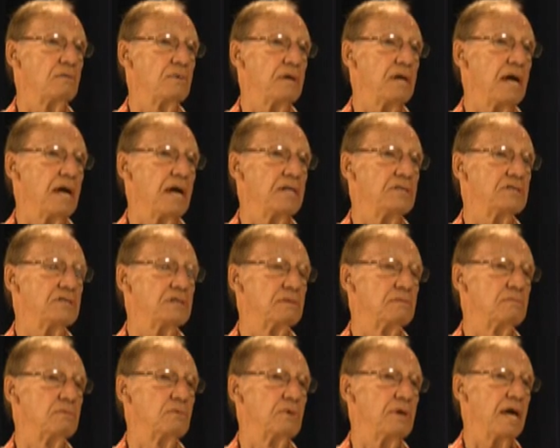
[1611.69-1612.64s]
We had
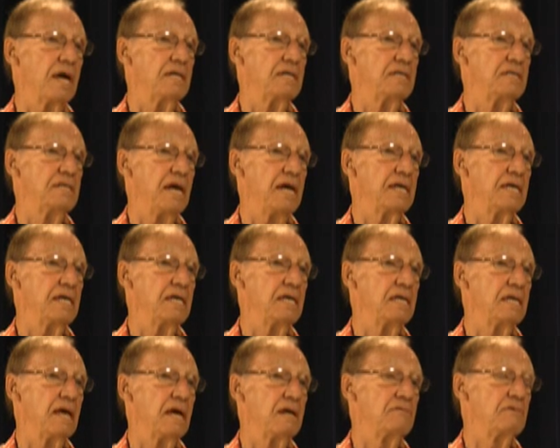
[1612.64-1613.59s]
some. We had to take
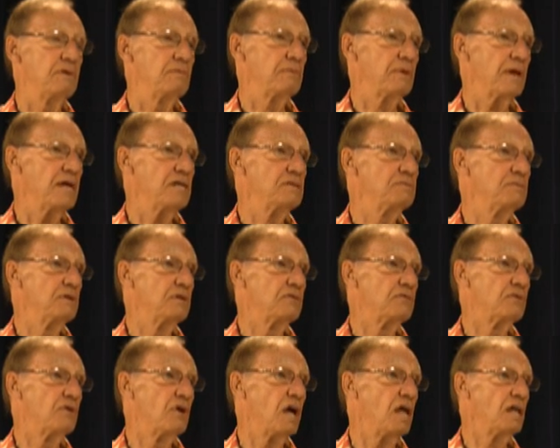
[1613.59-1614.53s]
in get replacements
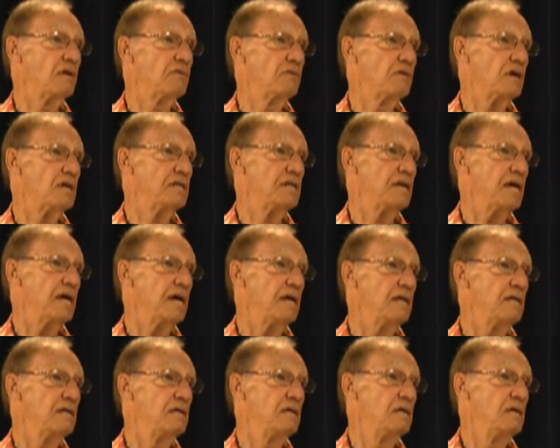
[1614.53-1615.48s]
for all of our
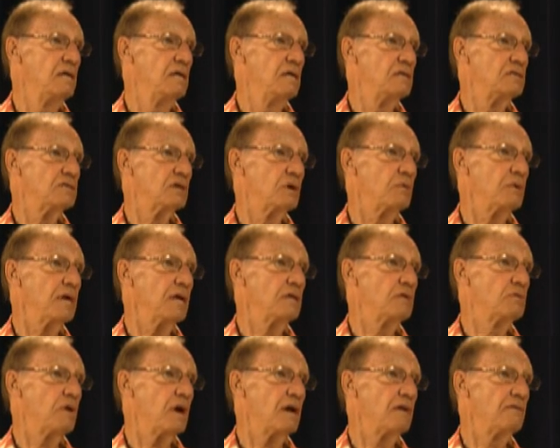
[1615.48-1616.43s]
dead, so we had
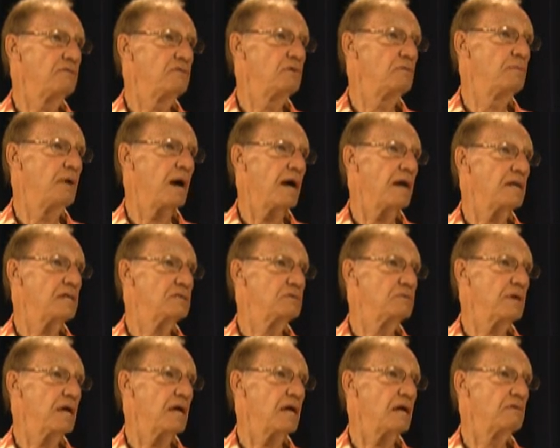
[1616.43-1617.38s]
quite a few bodies
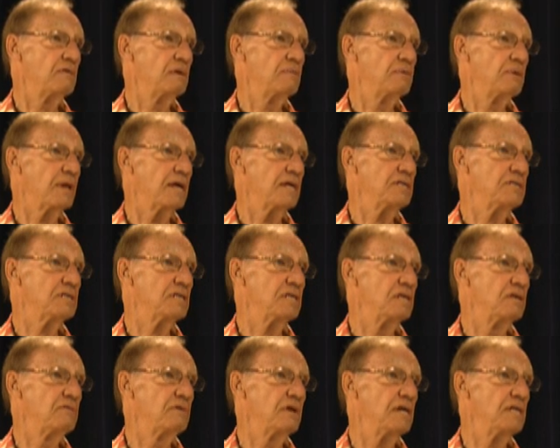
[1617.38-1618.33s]
we had to replace in
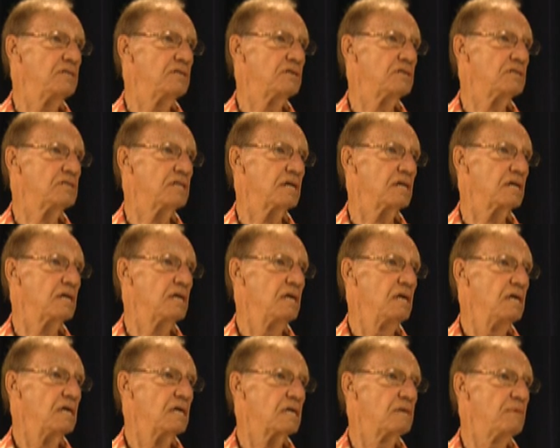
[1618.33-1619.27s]
the Rangers to
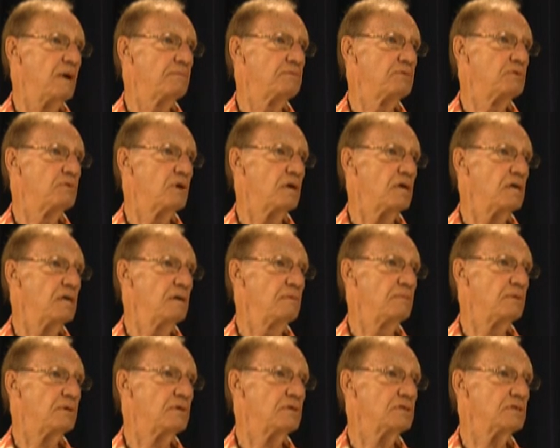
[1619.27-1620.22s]
come up to our
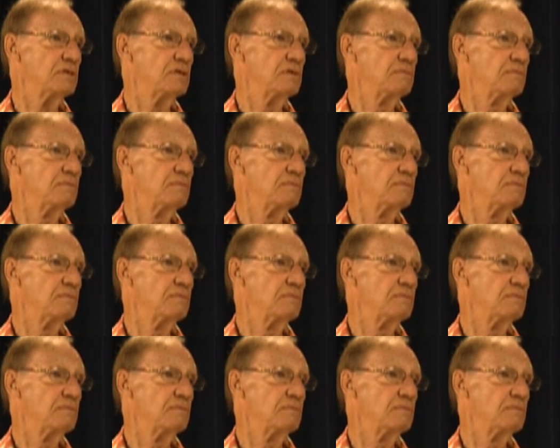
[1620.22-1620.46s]
numbers.